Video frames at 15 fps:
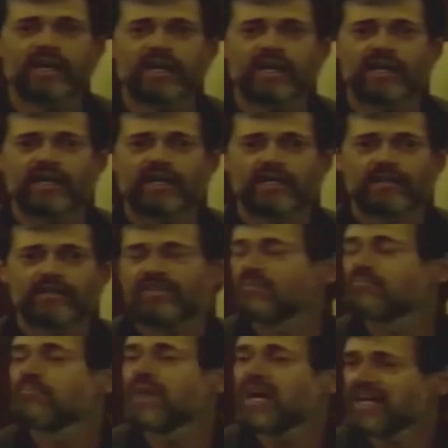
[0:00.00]

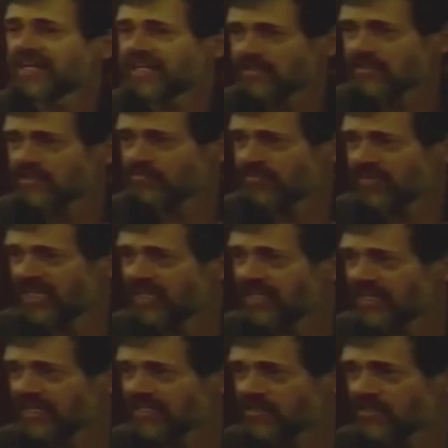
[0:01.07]
the mind
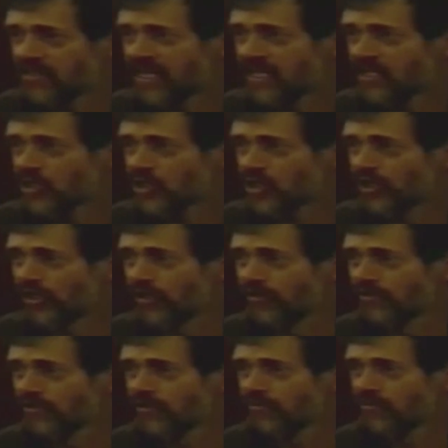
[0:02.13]
behind
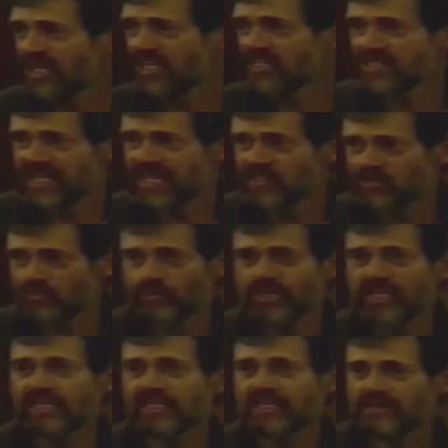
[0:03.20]
nature, because that's
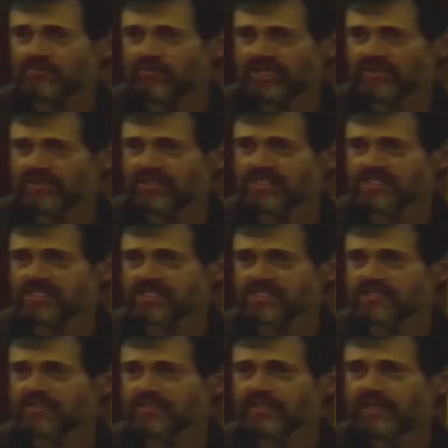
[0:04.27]
really what
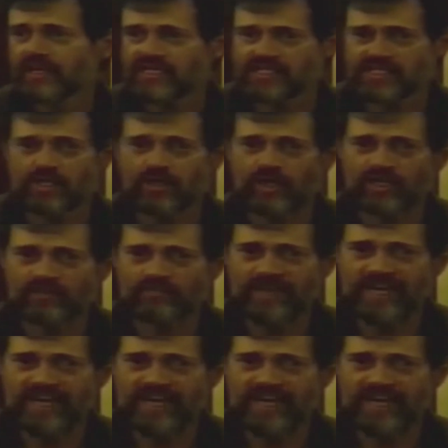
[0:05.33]
this is all